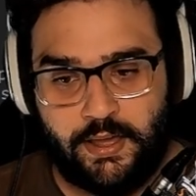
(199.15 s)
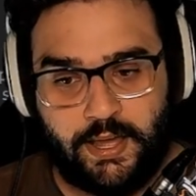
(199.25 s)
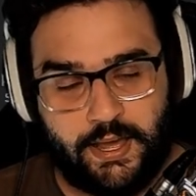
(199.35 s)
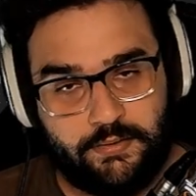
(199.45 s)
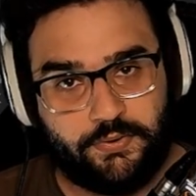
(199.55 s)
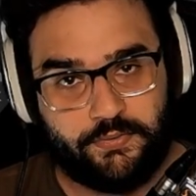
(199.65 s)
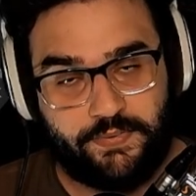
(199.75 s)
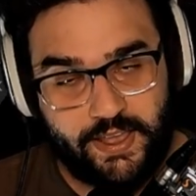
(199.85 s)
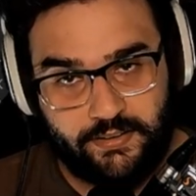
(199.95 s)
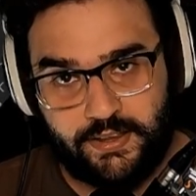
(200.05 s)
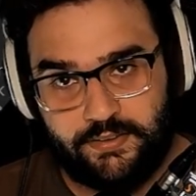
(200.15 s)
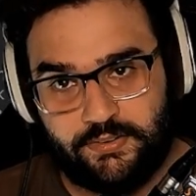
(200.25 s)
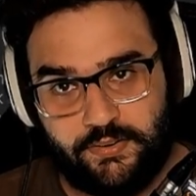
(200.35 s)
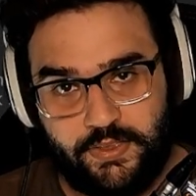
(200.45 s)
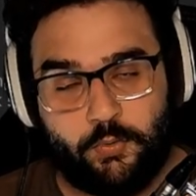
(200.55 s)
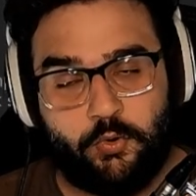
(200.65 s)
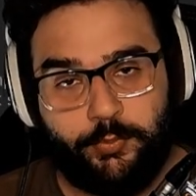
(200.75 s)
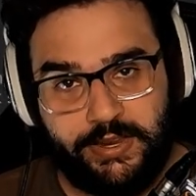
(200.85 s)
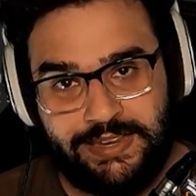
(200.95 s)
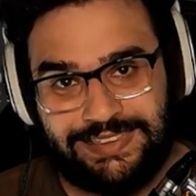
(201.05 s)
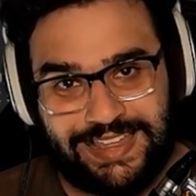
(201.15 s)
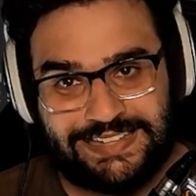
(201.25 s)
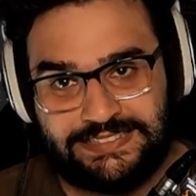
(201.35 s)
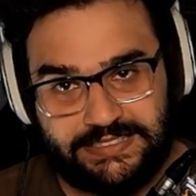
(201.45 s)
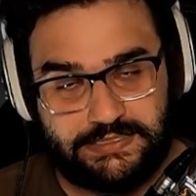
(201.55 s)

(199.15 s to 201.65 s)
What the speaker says: for Finalizer, there will be less